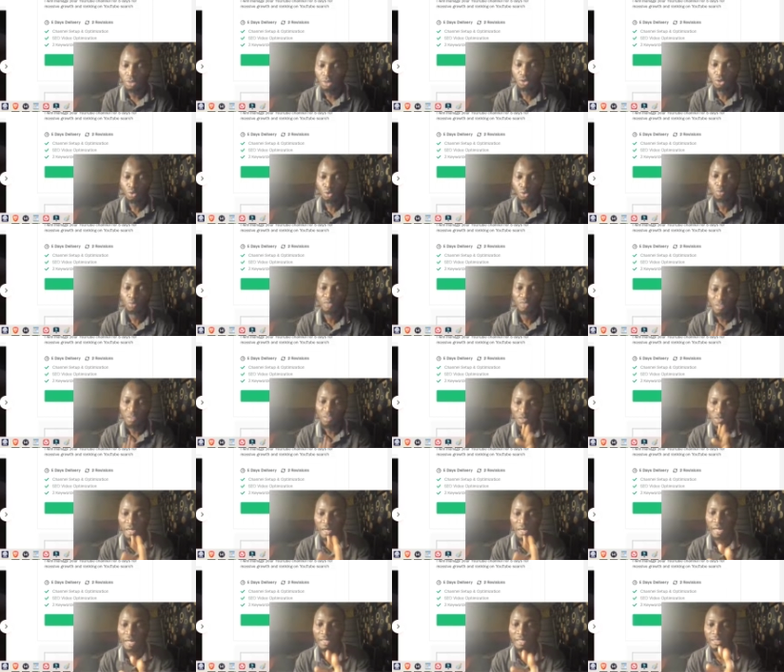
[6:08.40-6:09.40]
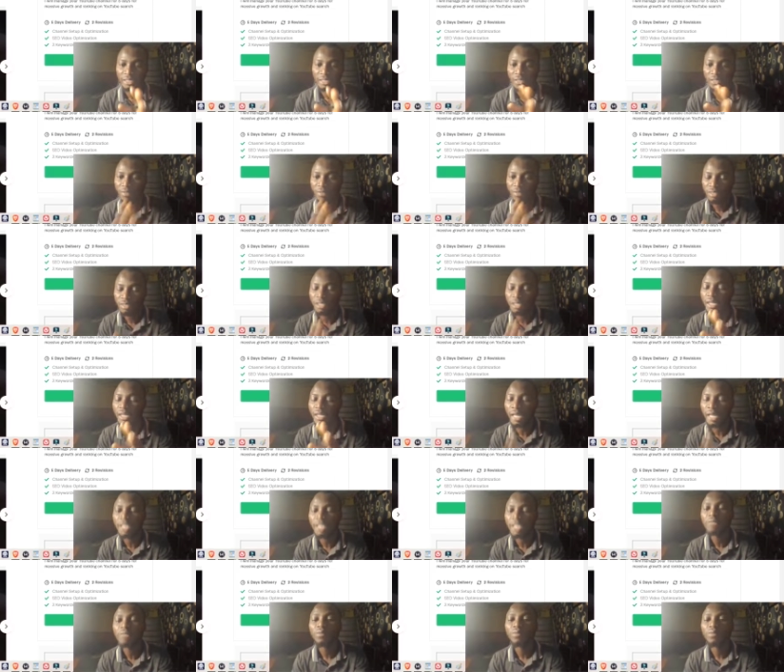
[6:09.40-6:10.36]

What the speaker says: So if they definitely like